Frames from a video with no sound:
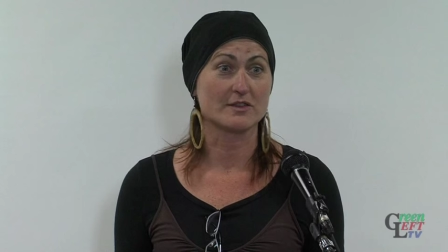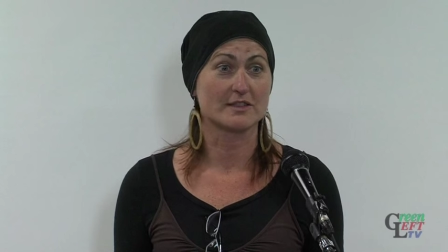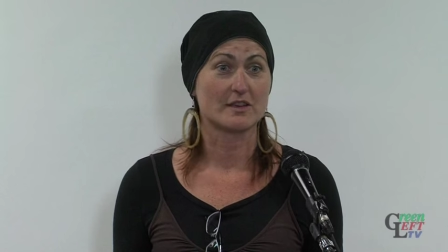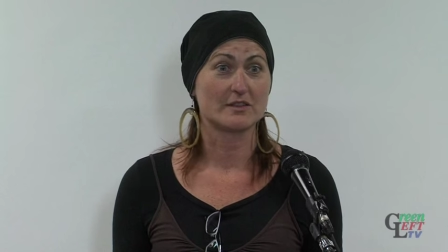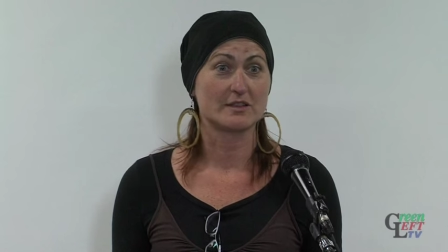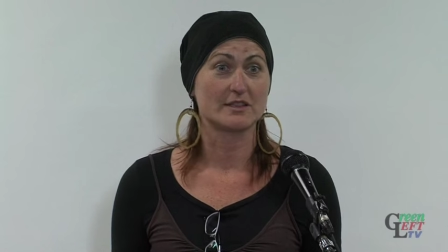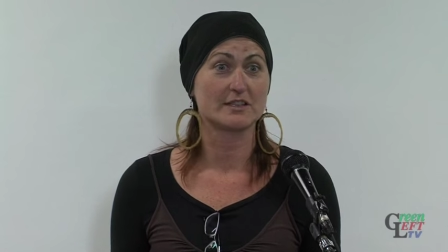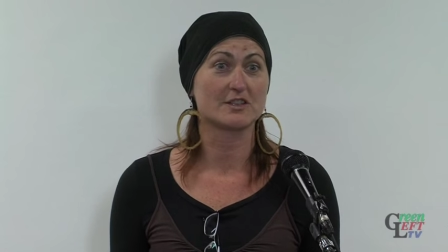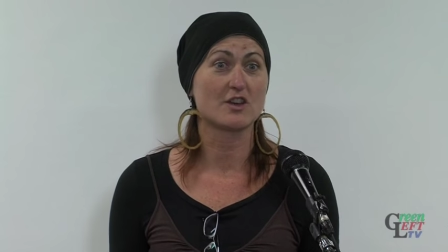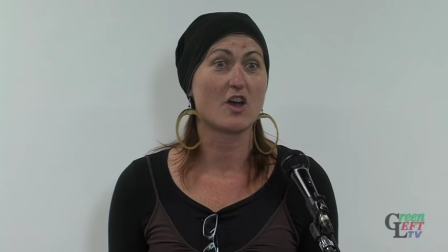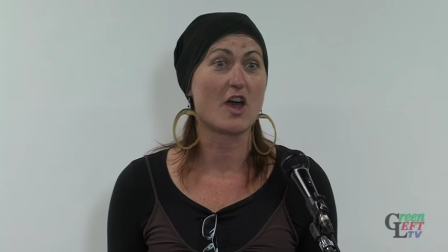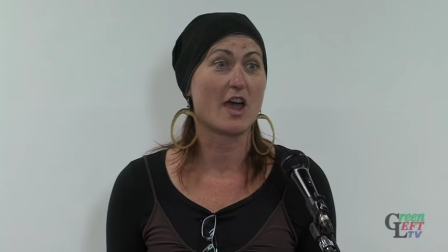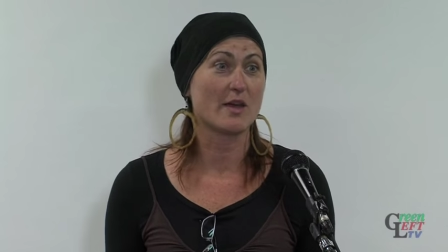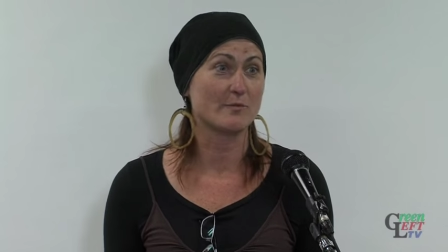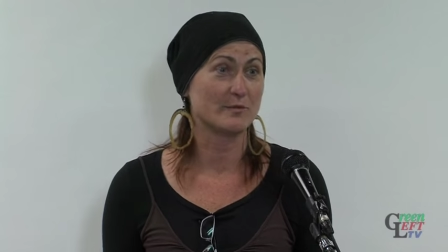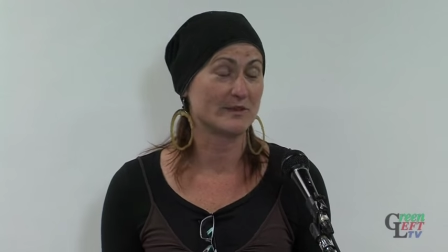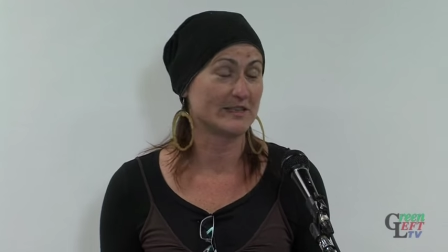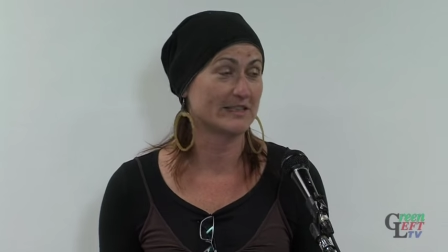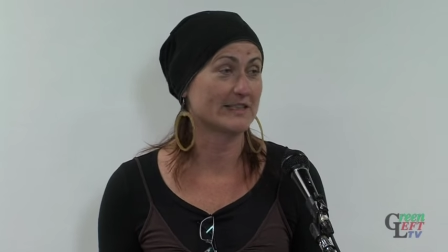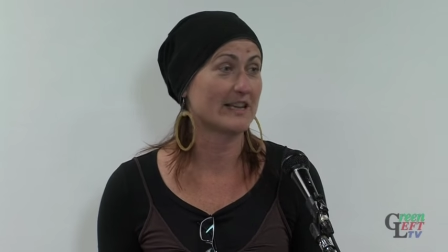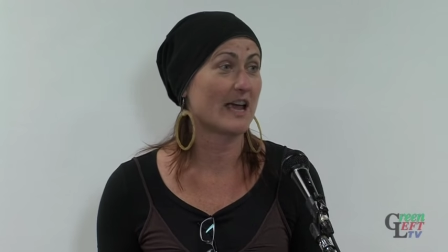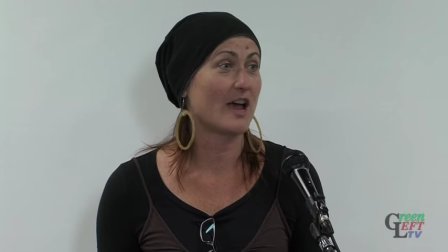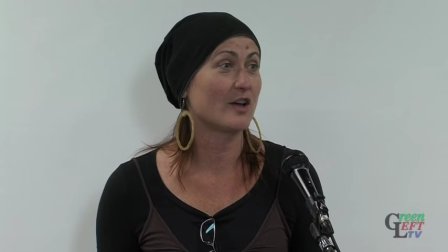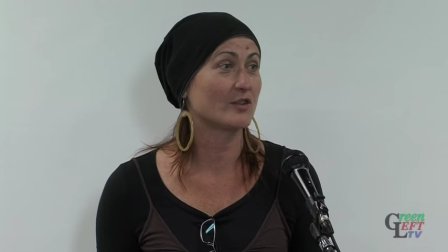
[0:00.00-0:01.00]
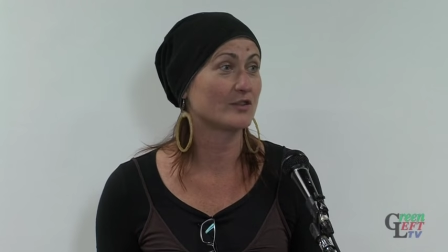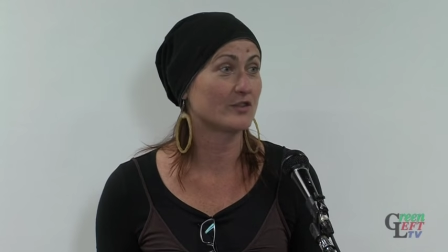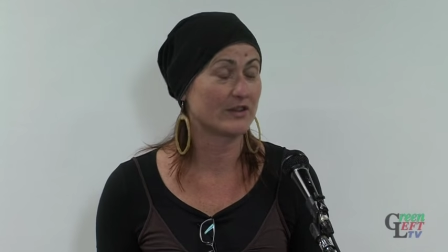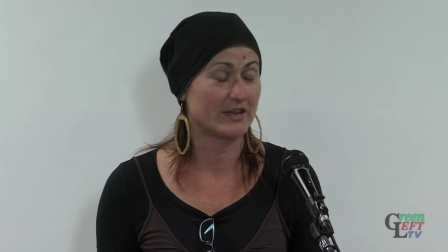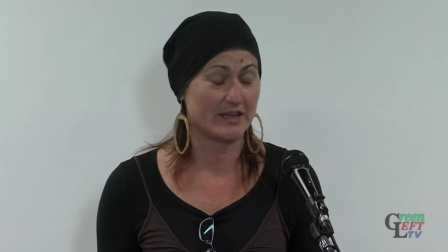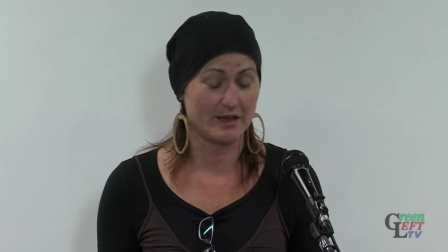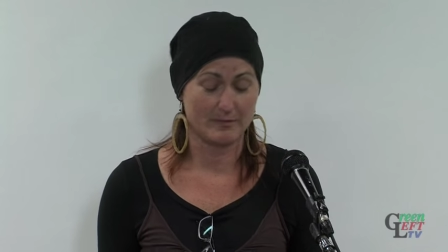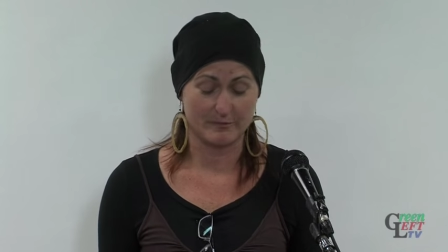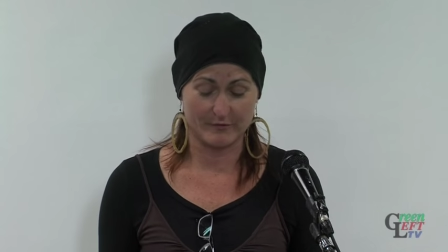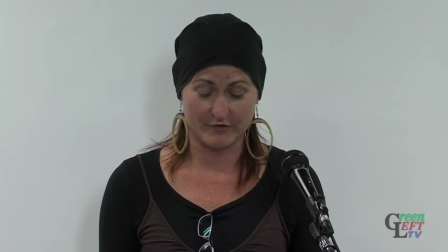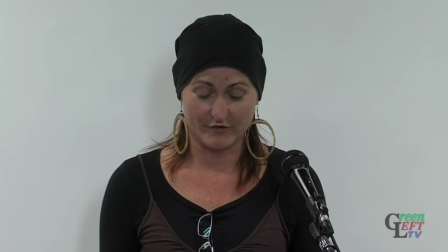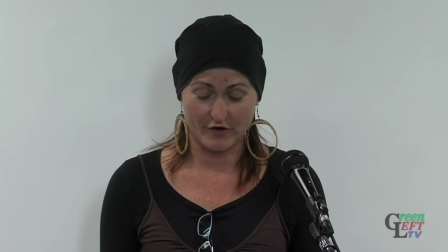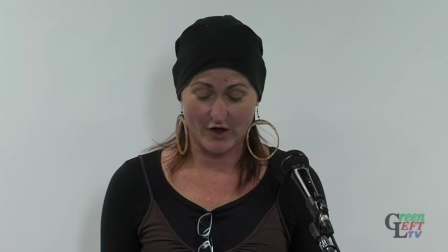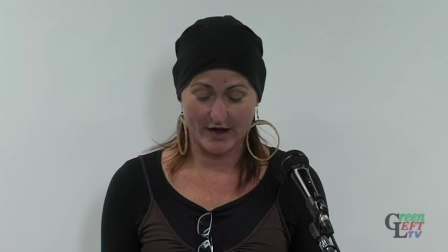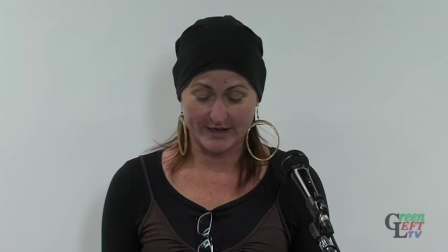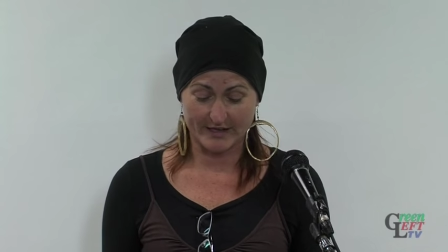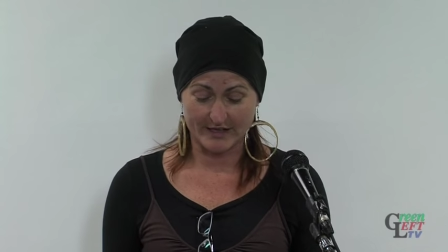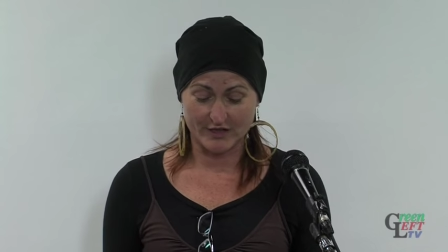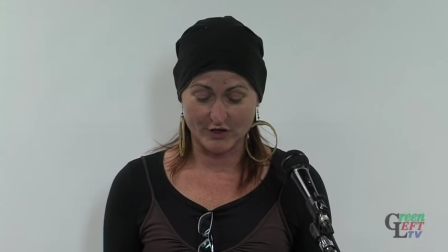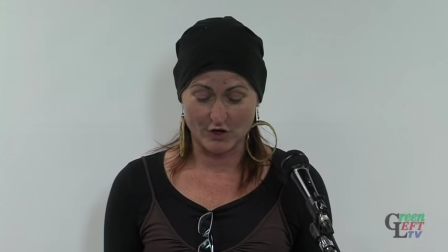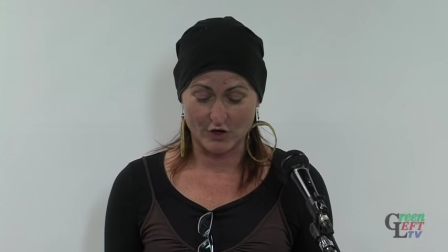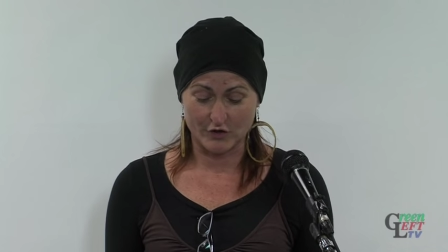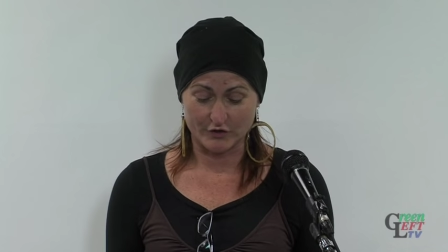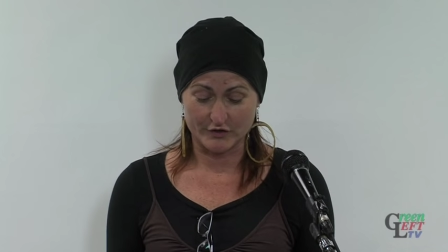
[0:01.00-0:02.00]
so the time is now to keep
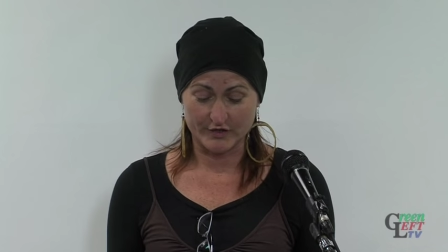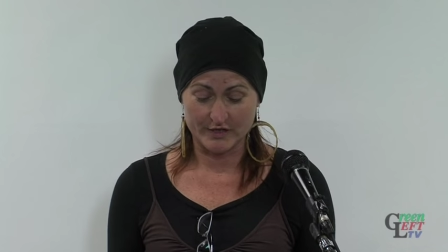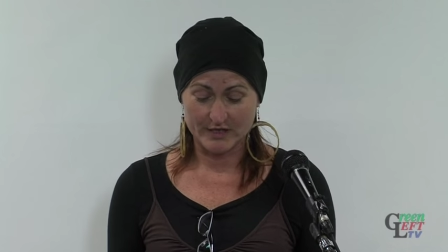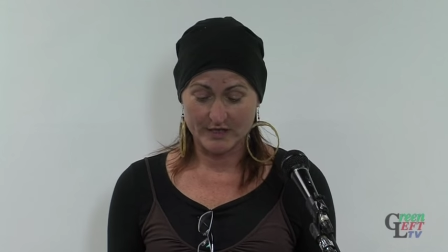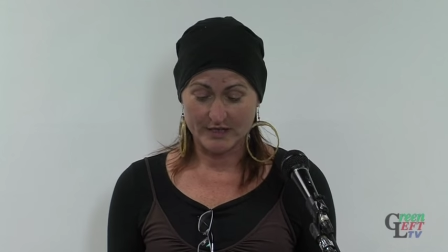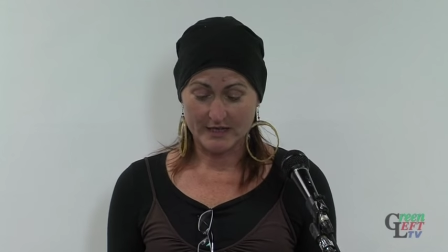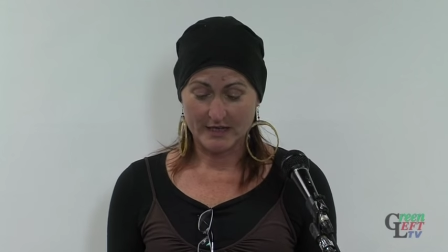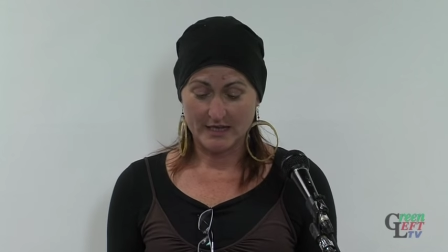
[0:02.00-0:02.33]
fighting on.